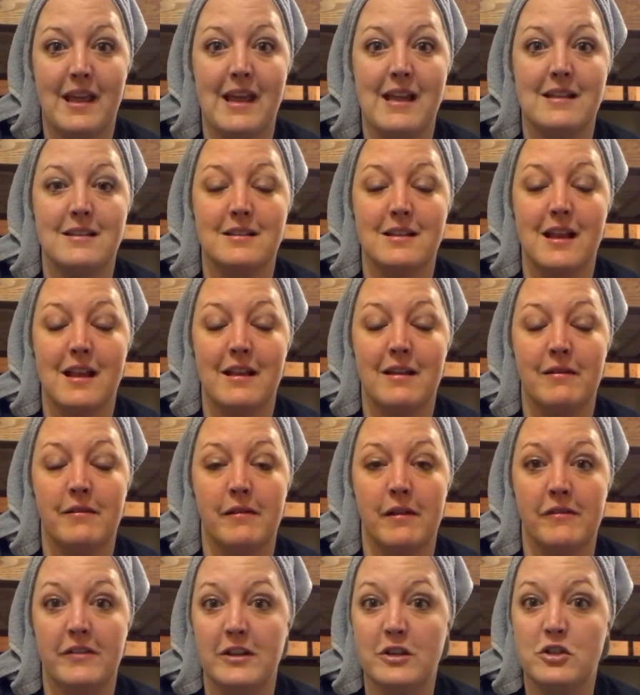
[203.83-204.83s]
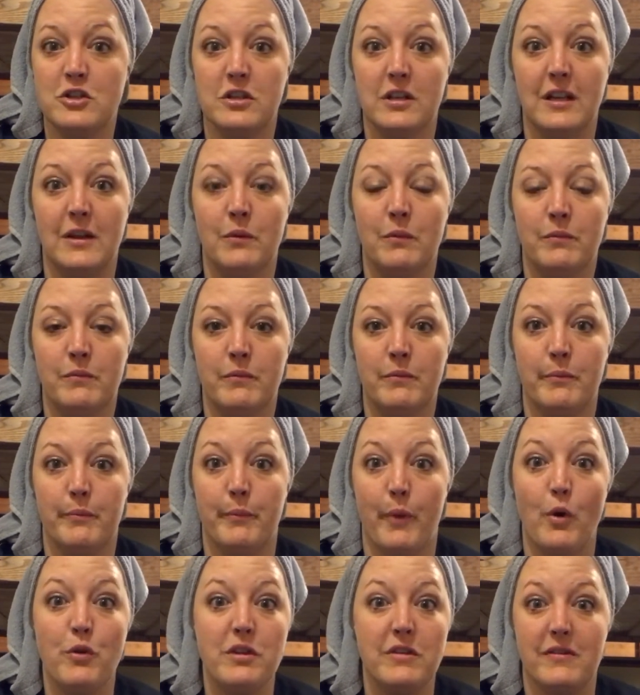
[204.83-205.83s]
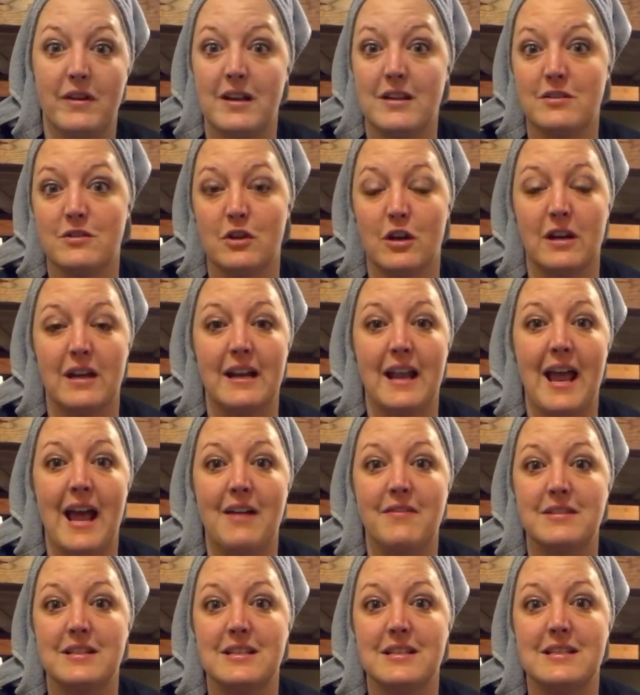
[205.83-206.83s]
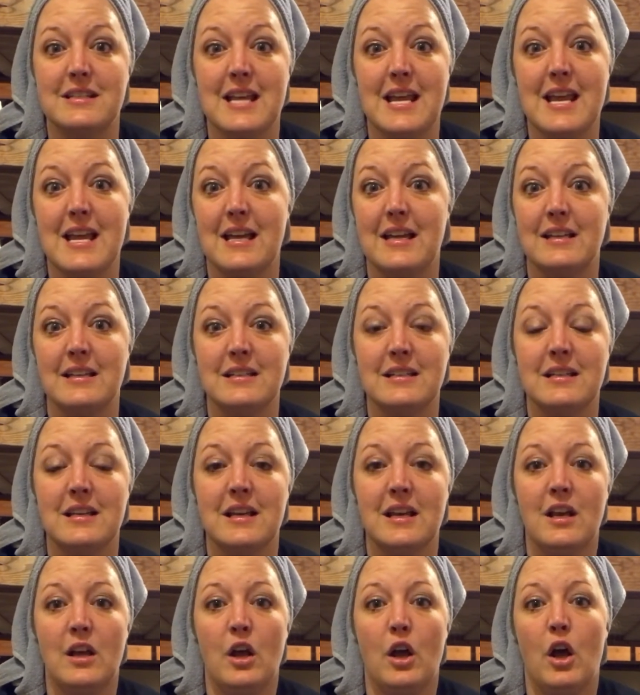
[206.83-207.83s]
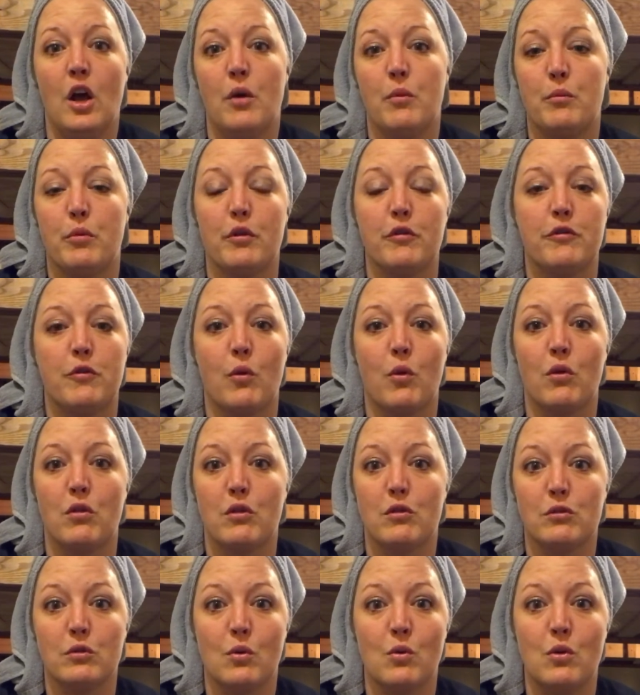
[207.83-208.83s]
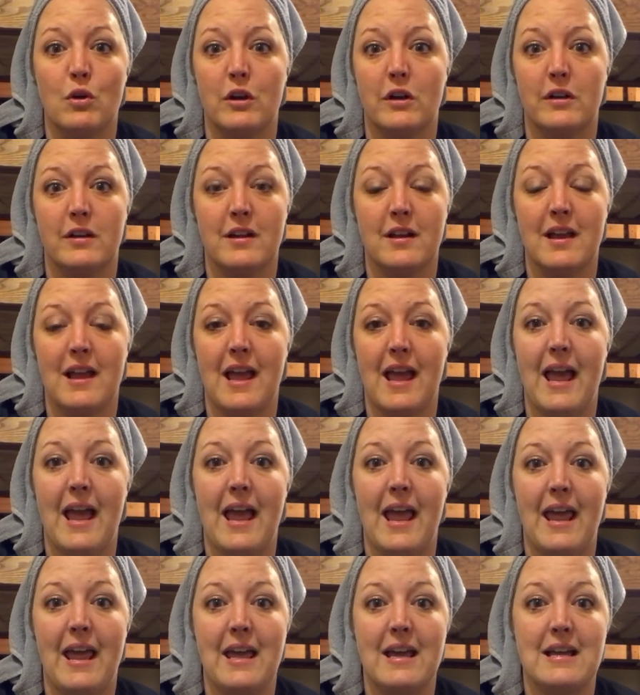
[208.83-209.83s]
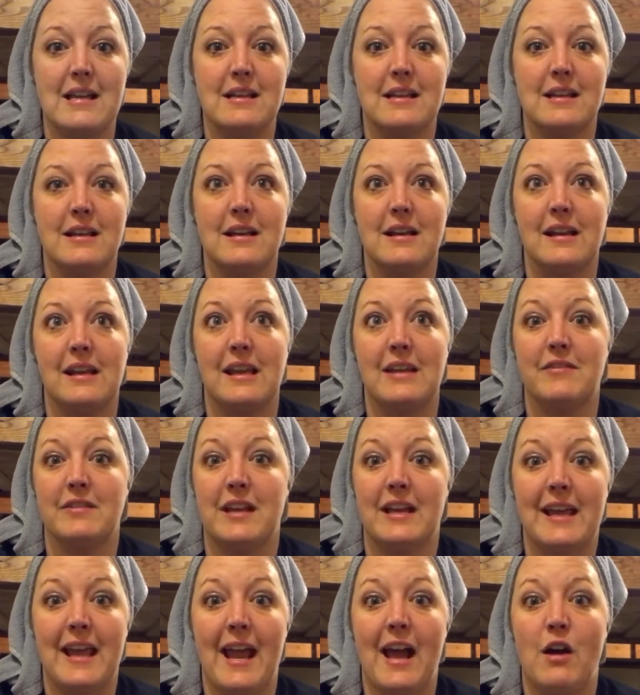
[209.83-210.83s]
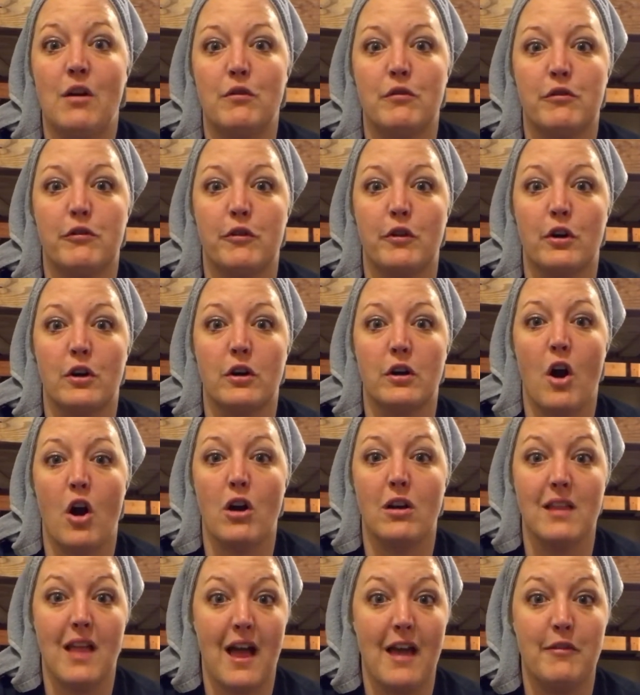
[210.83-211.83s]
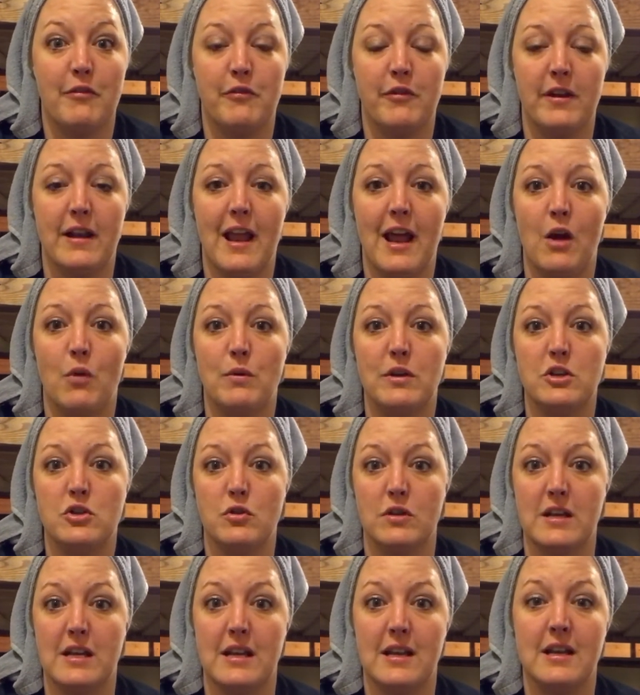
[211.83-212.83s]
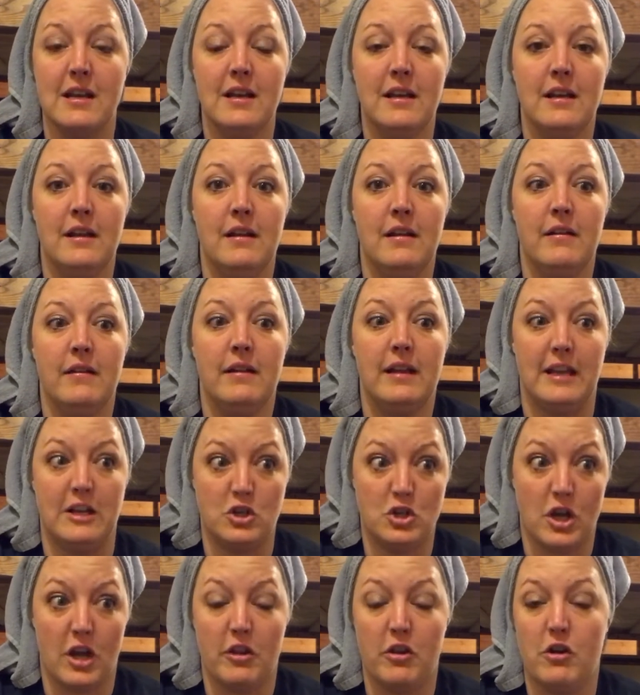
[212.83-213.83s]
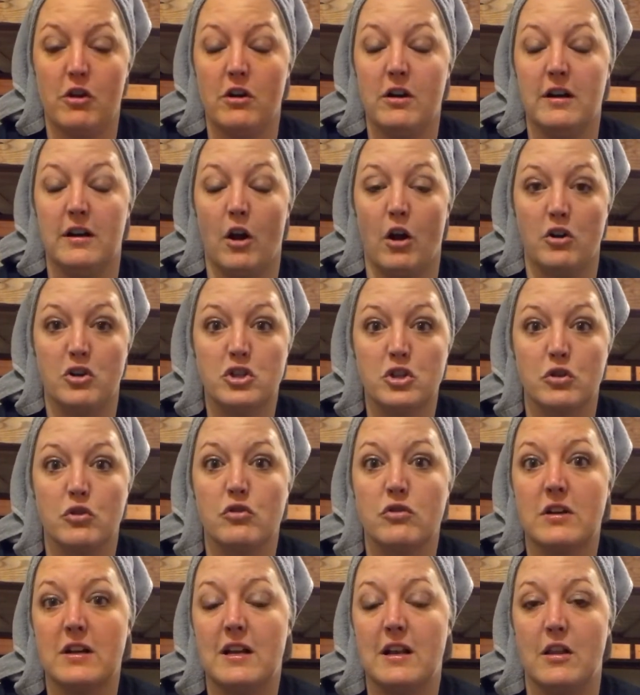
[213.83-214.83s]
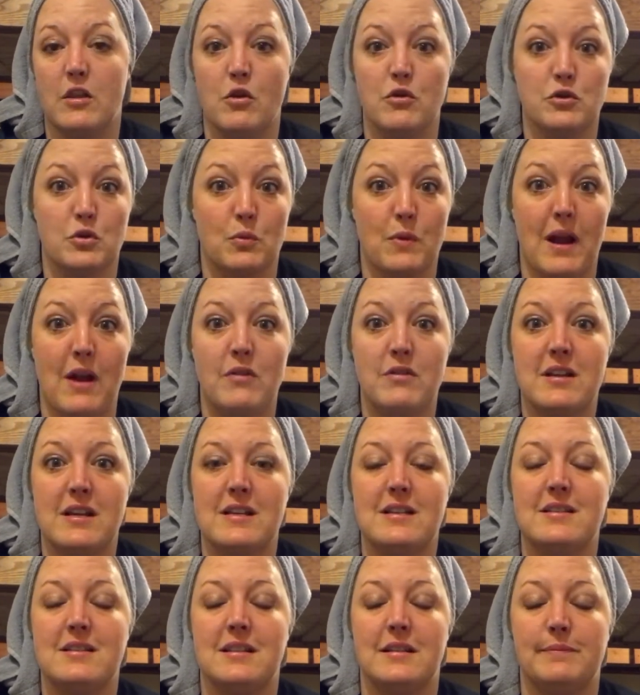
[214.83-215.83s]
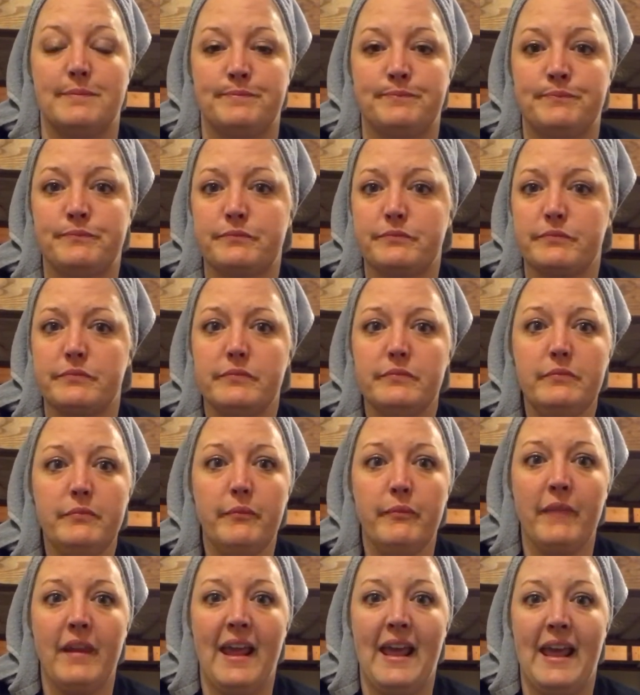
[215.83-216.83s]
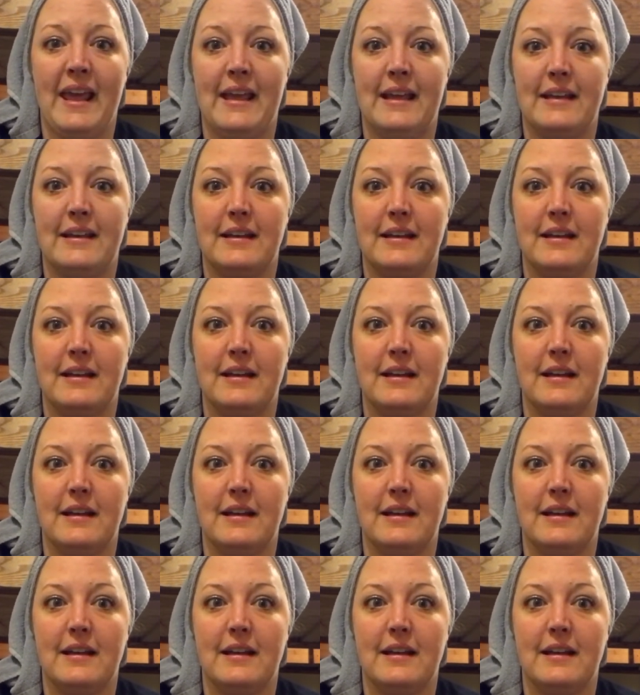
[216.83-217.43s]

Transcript: And eventually, both of us are going to have to stand before the Lord and give an account for our life and how we treated each other and our children and those around us, and, and